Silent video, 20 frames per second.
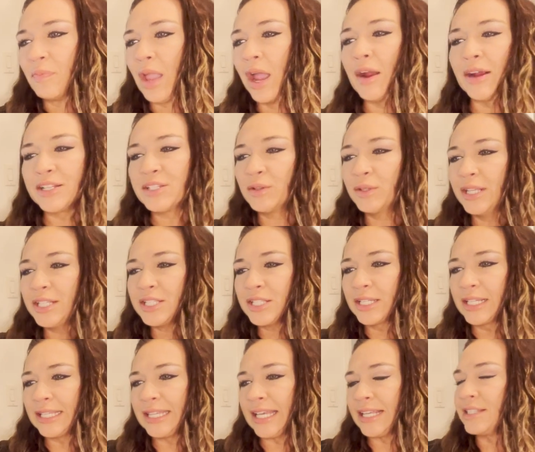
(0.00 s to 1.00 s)
All right, so let's
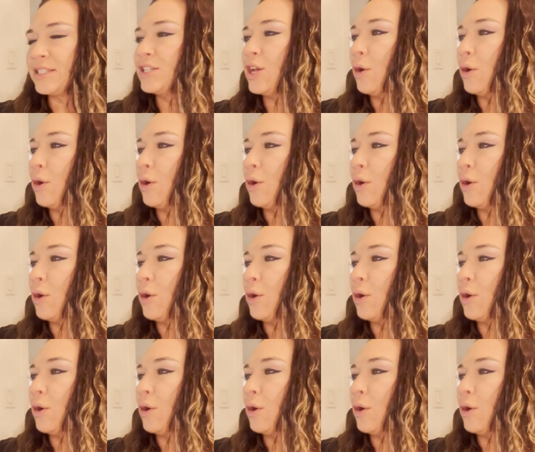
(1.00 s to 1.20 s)
look at this.